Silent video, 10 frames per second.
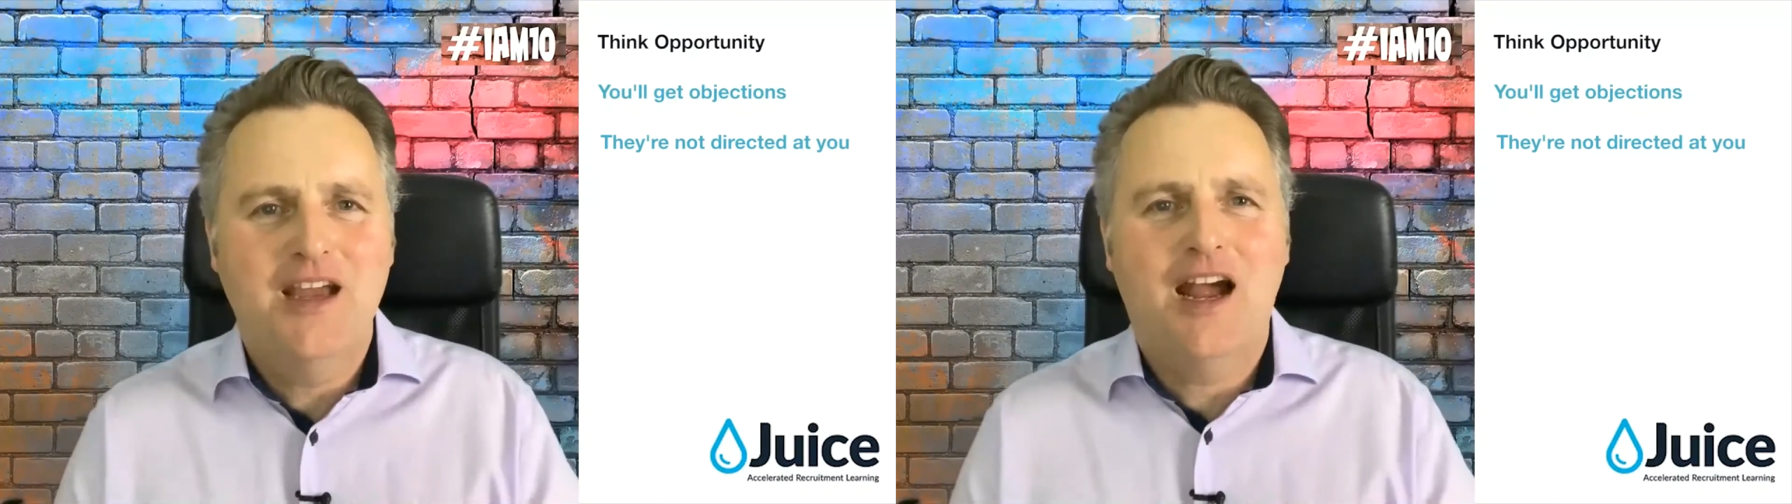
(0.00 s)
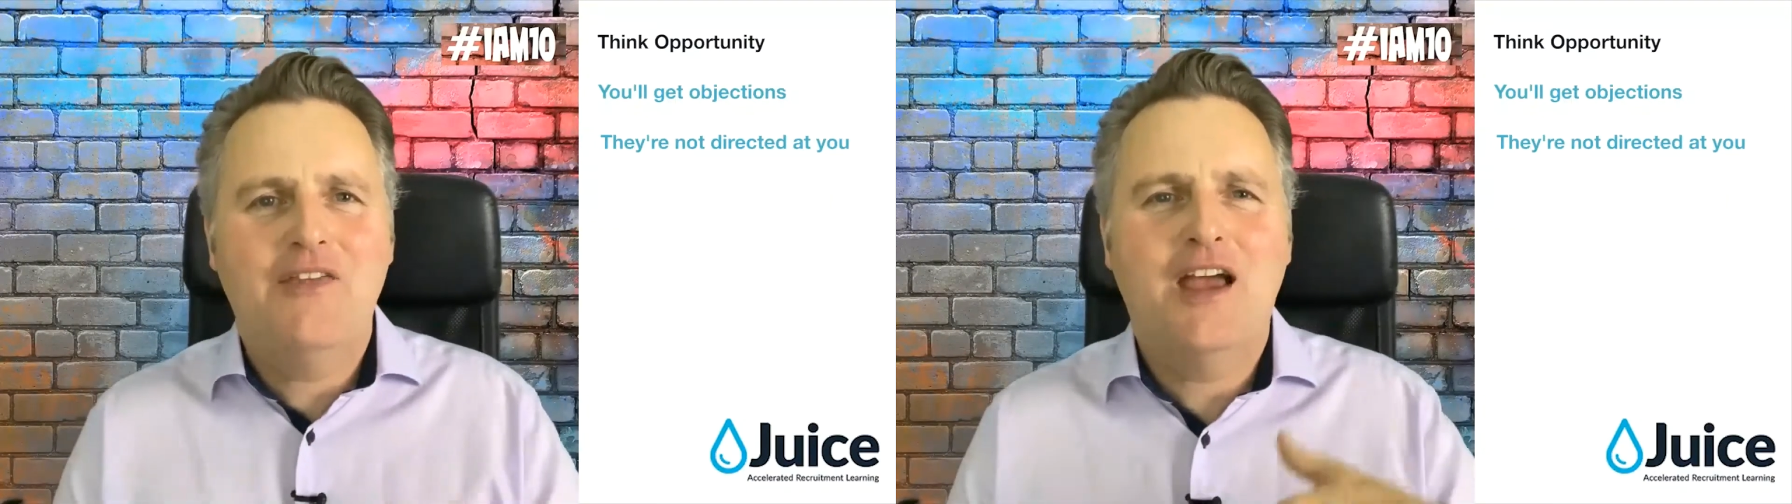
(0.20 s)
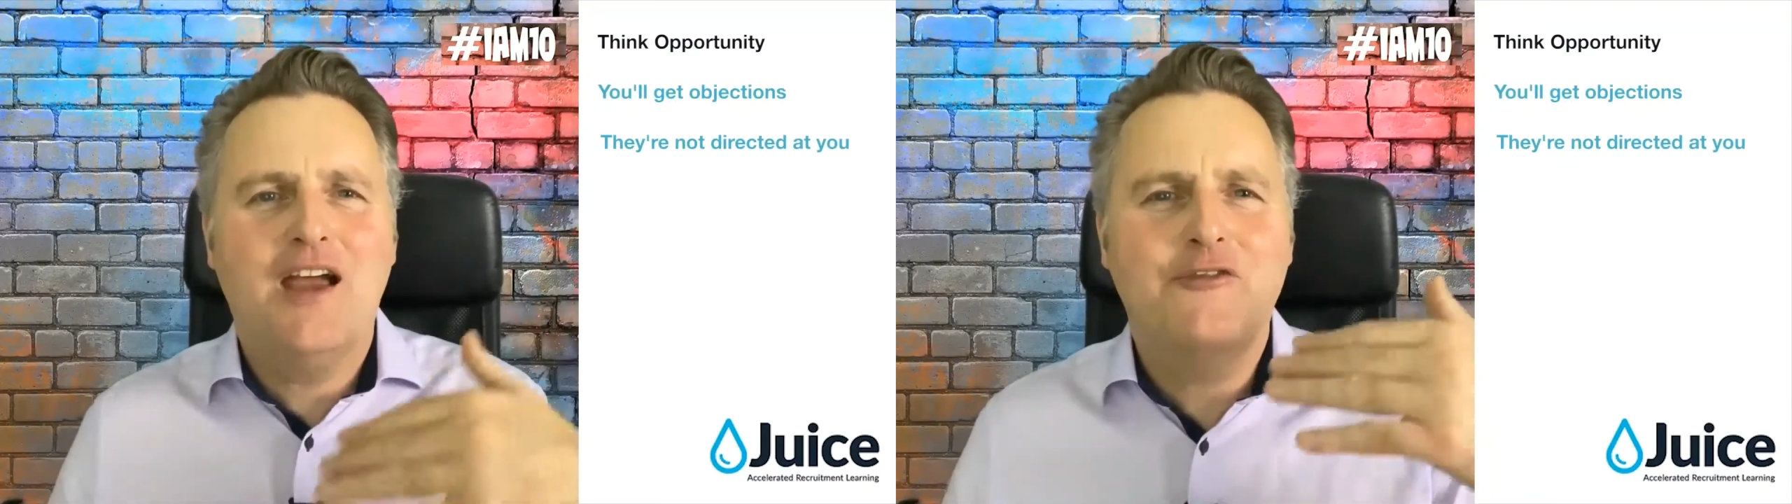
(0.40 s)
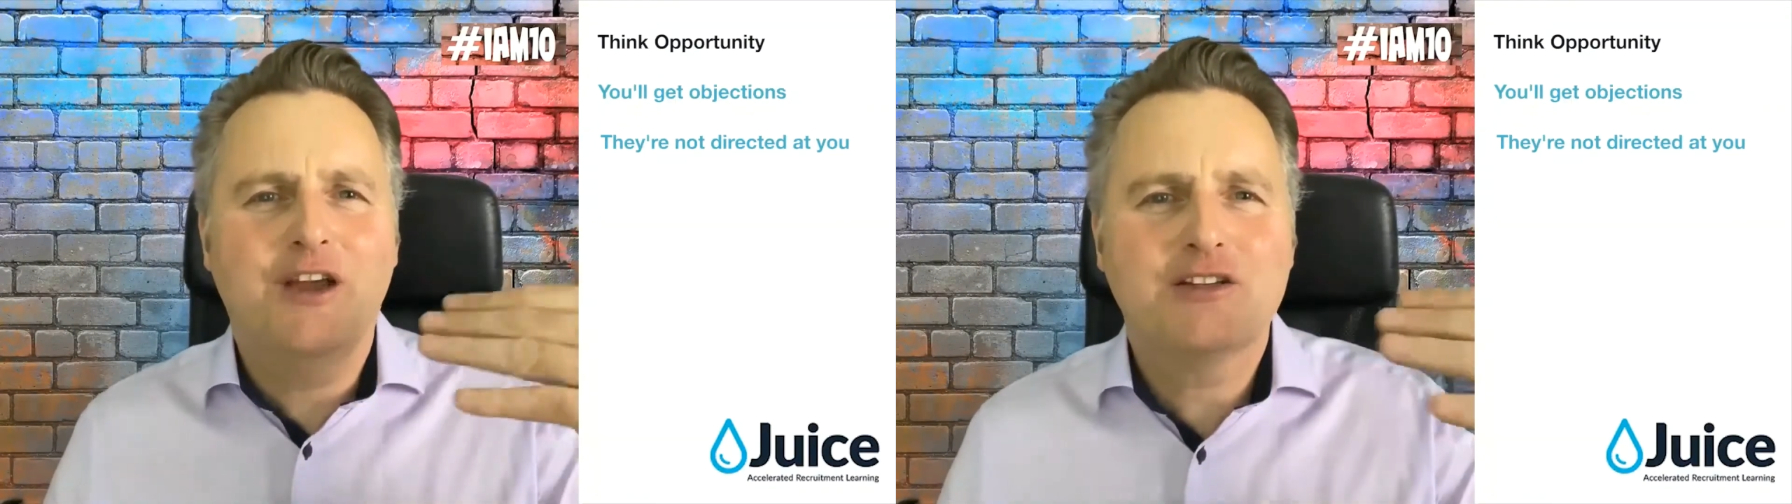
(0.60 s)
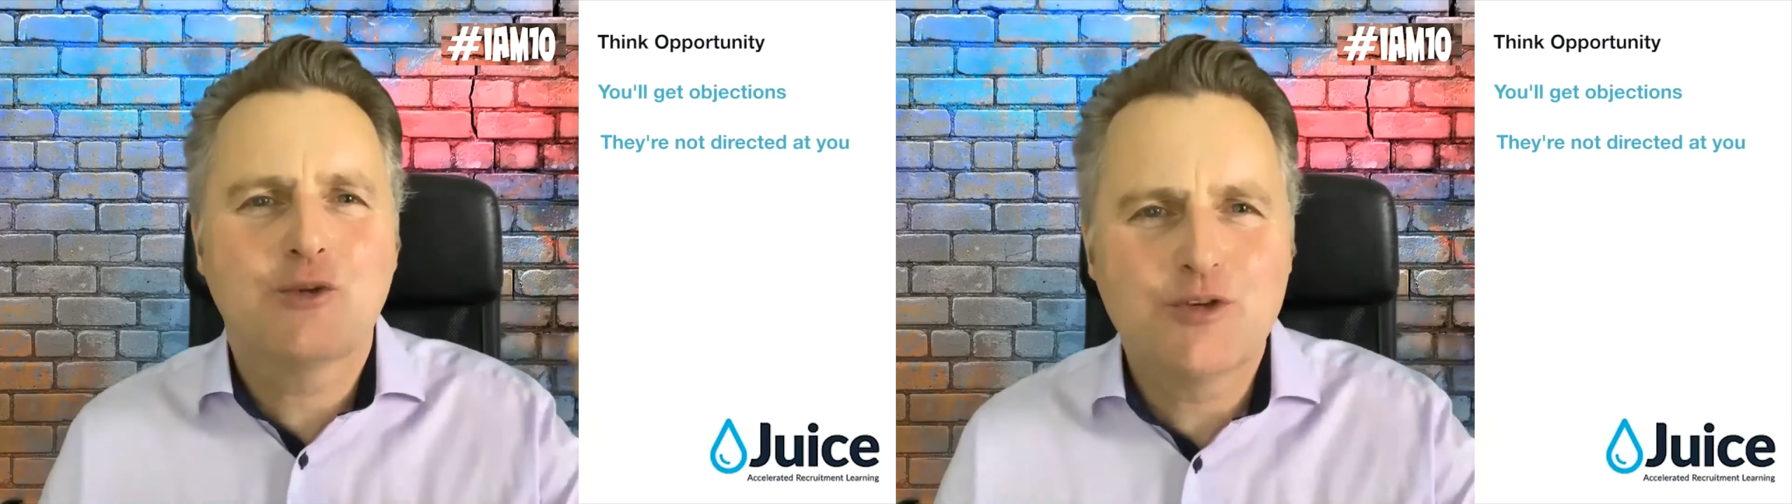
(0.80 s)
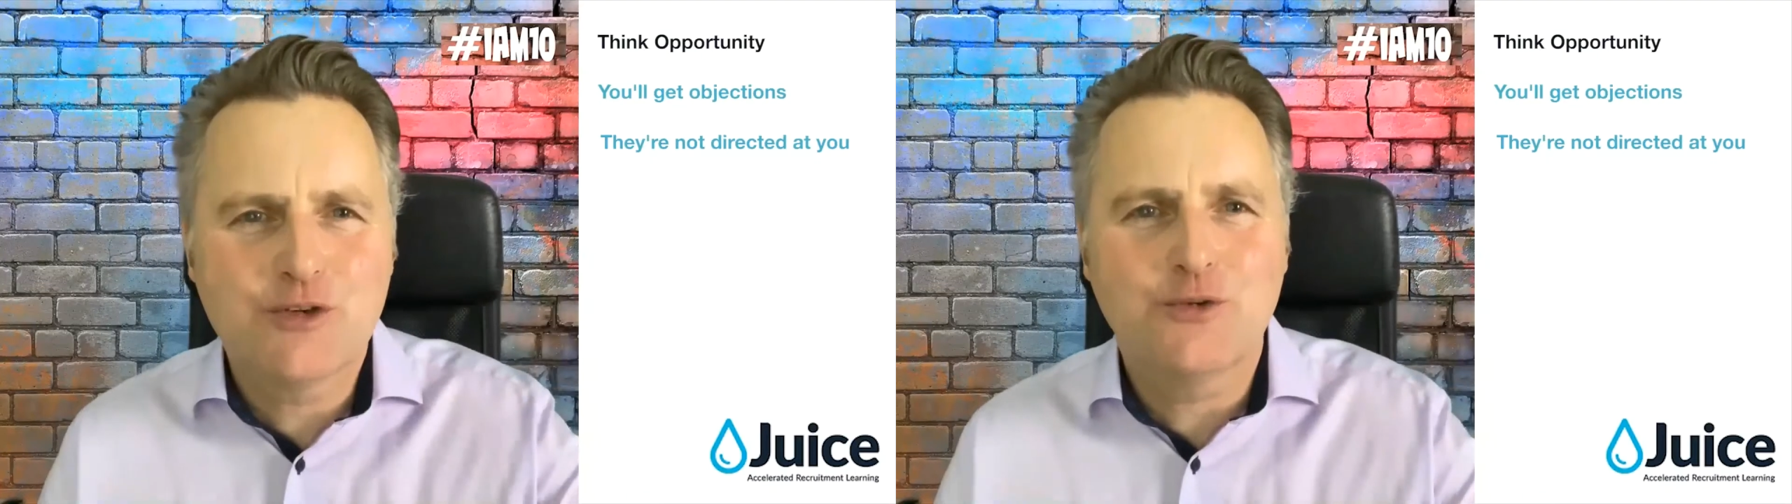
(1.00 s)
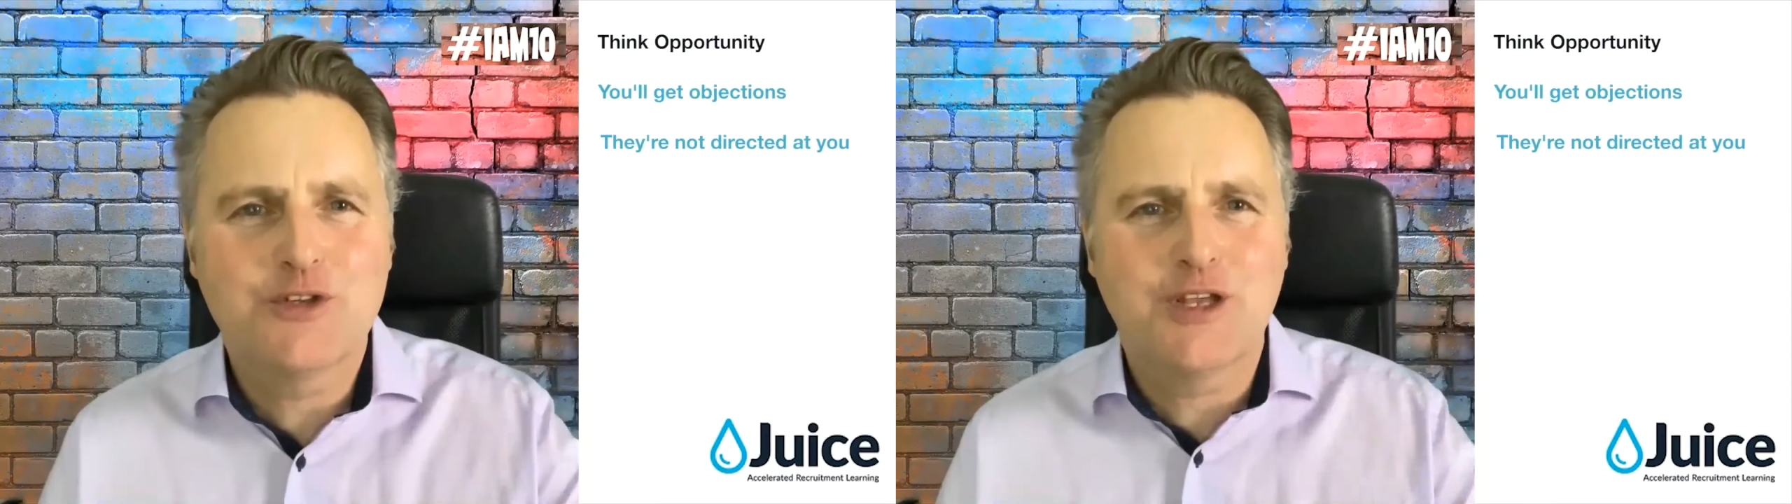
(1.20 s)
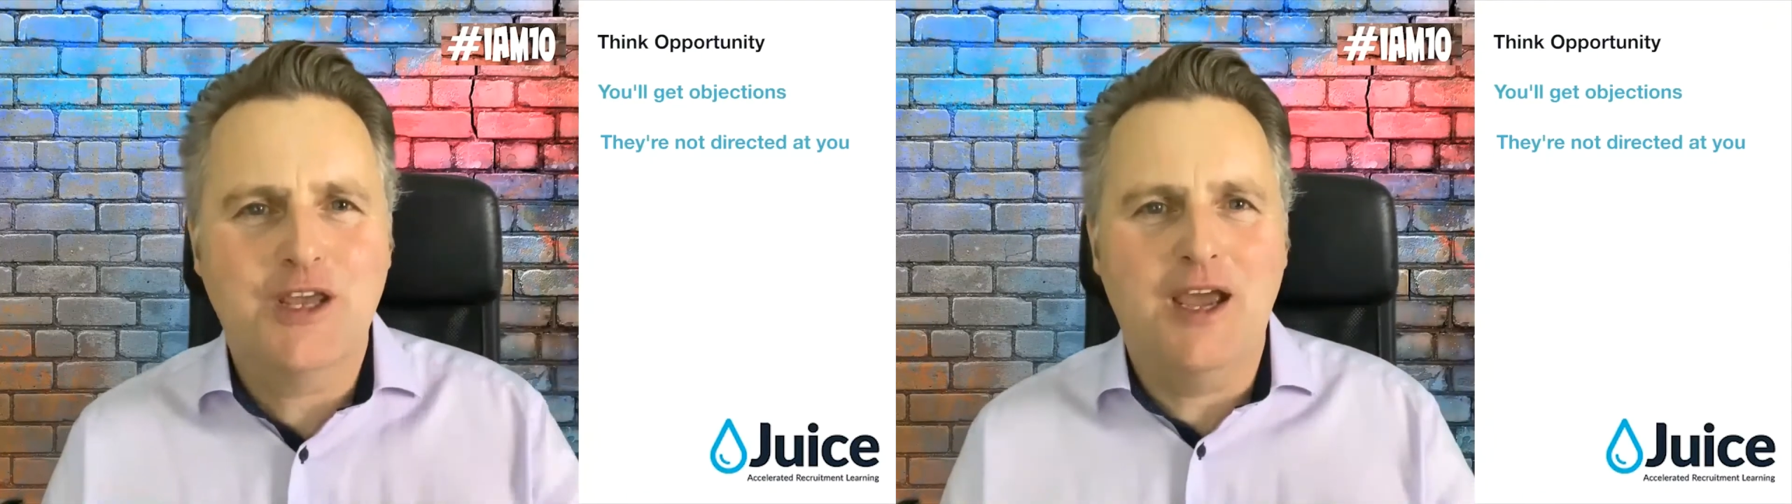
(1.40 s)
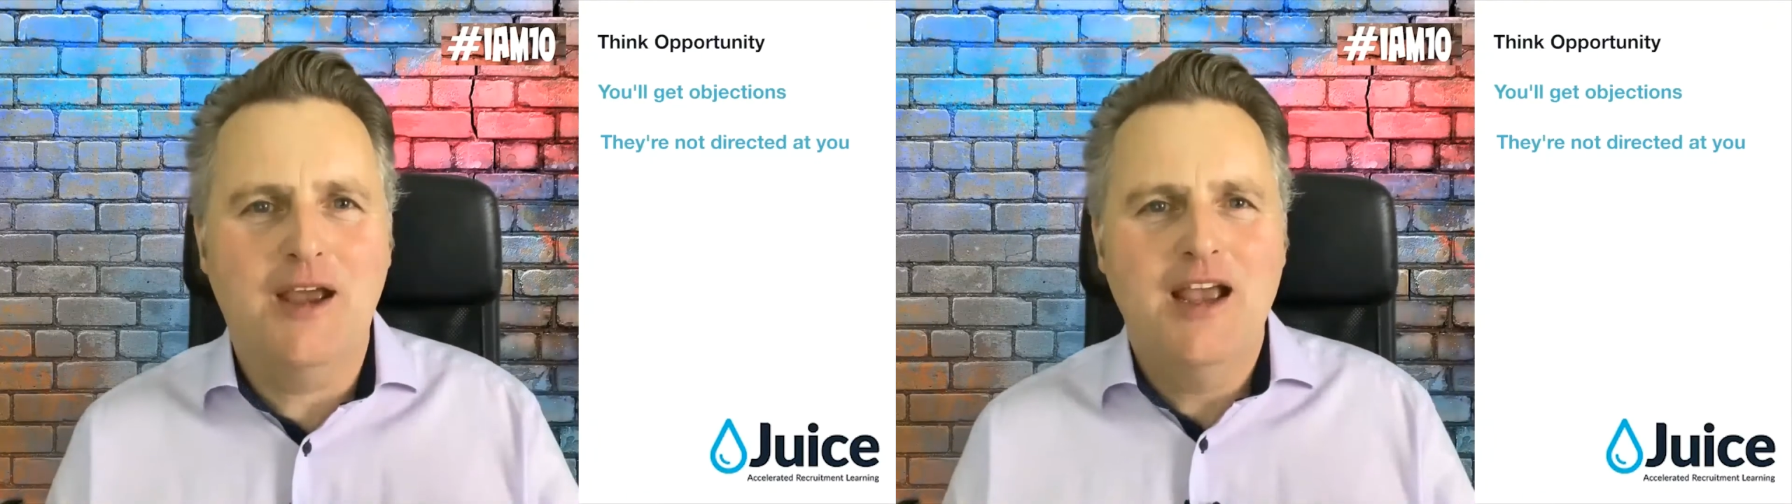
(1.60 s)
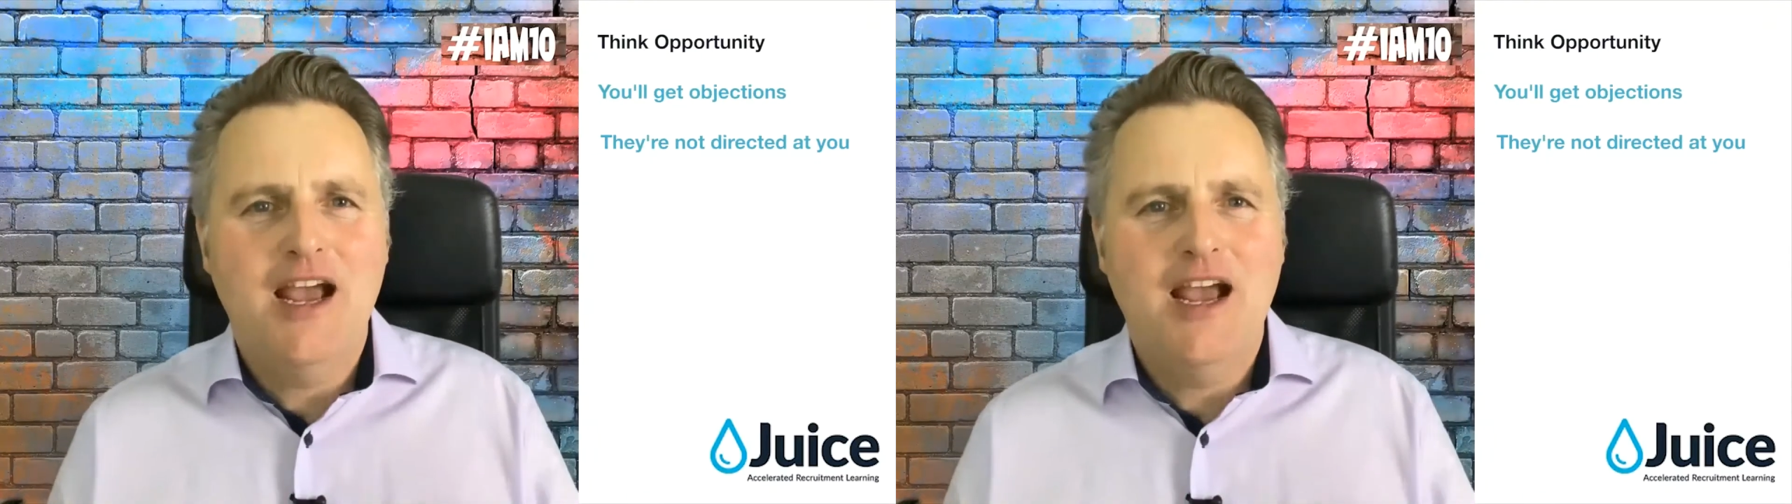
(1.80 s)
and that affects the results they get.